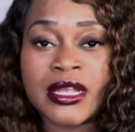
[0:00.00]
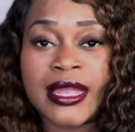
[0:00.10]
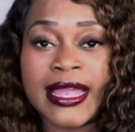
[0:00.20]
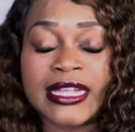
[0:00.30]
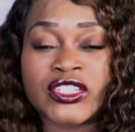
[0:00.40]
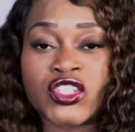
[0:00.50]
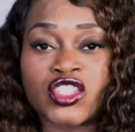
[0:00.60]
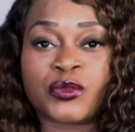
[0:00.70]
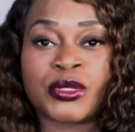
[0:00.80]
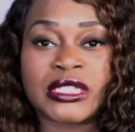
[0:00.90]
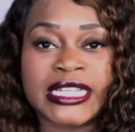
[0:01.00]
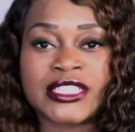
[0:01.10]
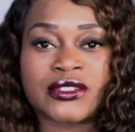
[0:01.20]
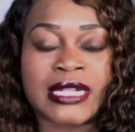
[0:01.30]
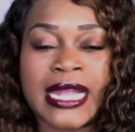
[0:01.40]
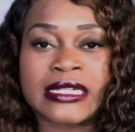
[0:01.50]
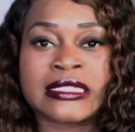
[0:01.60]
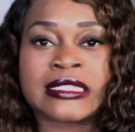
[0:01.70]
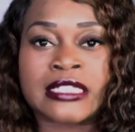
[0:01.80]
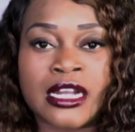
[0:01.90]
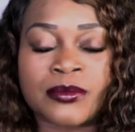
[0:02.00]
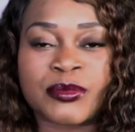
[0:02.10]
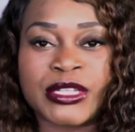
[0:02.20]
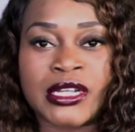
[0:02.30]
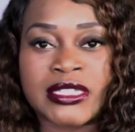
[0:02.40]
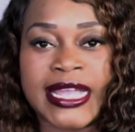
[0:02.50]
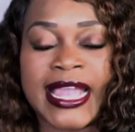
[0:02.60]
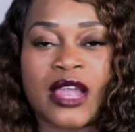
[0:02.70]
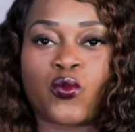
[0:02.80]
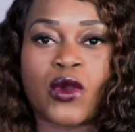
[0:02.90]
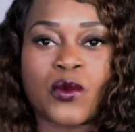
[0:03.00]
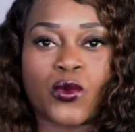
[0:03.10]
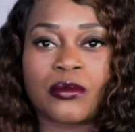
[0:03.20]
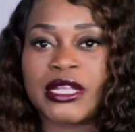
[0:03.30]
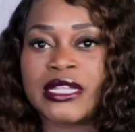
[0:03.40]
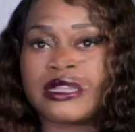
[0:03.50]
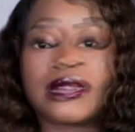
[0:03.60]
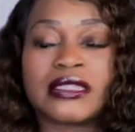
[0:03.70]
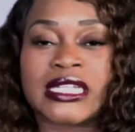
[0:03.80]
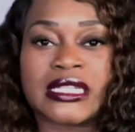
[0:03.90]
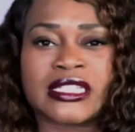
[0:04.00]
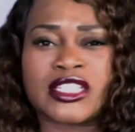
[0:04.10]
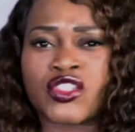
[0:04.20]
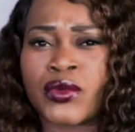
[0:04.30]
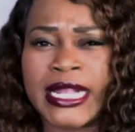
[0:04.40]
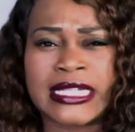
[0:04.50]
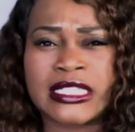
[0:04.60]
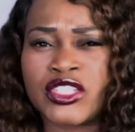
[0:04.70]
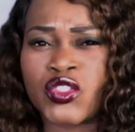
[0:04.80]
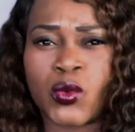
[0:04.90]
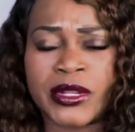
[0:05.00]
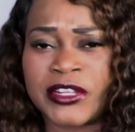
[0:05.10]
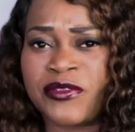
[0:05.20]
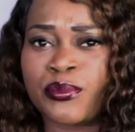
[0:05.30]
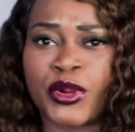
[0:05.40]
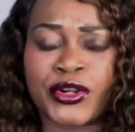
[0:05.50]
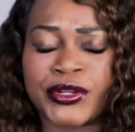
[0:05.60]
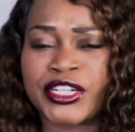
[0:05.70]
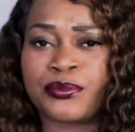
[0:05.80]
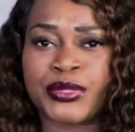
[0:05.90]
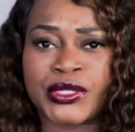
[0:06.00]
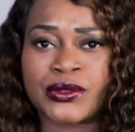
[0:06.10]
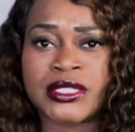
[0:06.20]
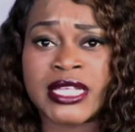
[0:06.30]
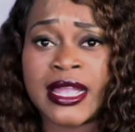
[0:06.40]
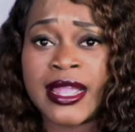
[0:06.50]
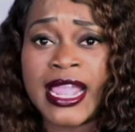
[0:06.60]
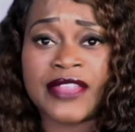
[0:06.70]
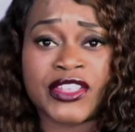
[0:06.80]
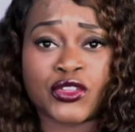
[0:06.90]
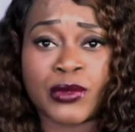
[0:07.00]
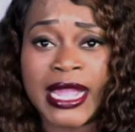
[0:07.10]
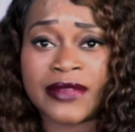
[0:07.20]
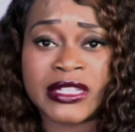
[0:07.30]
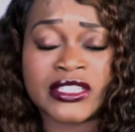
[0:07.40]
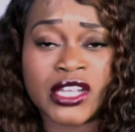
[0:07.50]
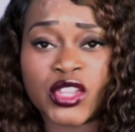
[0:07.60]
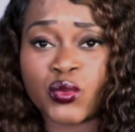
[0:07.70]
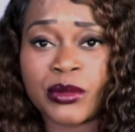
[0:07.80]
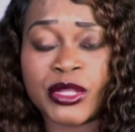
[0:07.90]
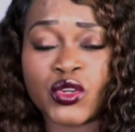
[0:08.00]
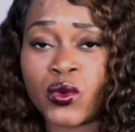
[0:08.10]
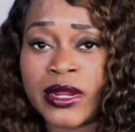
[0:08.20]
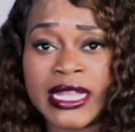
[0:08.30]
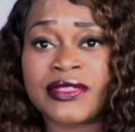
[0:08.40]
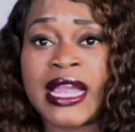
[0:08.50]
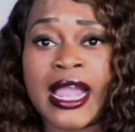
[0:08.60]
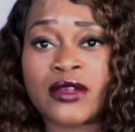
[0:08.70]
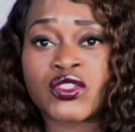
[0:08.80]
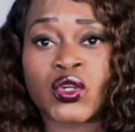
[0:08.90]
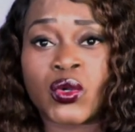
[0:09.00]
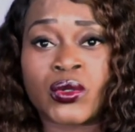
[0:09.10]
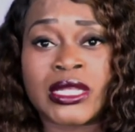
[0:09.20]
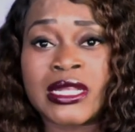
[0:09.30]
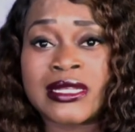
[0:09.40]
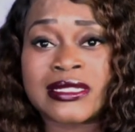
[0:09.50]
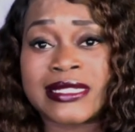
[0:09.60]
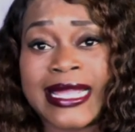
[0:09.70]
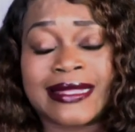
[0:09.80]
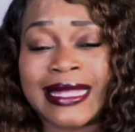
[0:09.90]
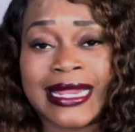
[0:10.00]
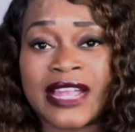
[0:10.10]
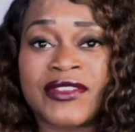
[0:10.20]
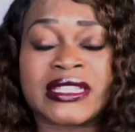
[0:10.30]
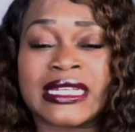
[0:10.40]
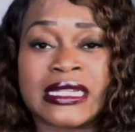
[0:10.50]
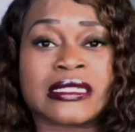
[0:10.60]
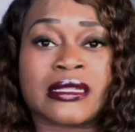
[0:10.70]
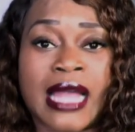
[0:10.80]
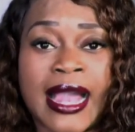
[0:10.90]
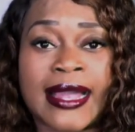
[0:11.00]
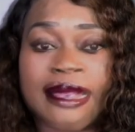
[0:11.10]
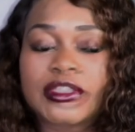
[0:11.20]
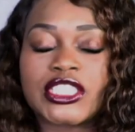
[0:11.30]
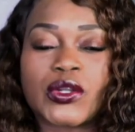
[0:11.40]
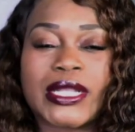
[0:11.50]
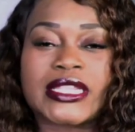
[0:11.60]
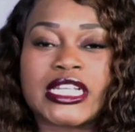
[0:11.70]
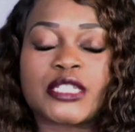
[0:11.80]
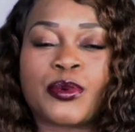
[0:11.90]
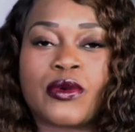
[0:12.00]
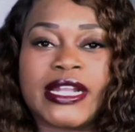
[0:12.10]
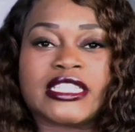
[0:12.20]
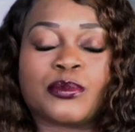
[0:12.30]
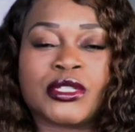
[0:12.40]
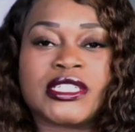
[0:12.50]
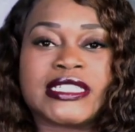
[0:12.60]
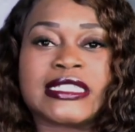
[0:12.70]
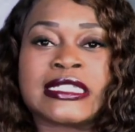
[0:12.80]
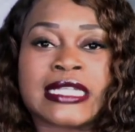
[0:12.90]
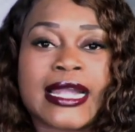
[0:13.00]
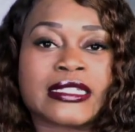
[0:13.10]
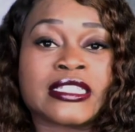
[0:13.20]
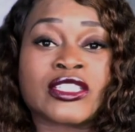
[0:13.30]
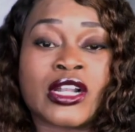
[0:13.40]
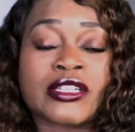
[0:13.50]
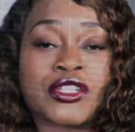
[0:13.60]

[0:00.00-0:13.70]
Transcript: And so the police are kind of stumped because they have one woman telling this crazy story of murder and abuse. And then you have these other women who are in the household saying that everything is a lie. So at this point, the police decide to start their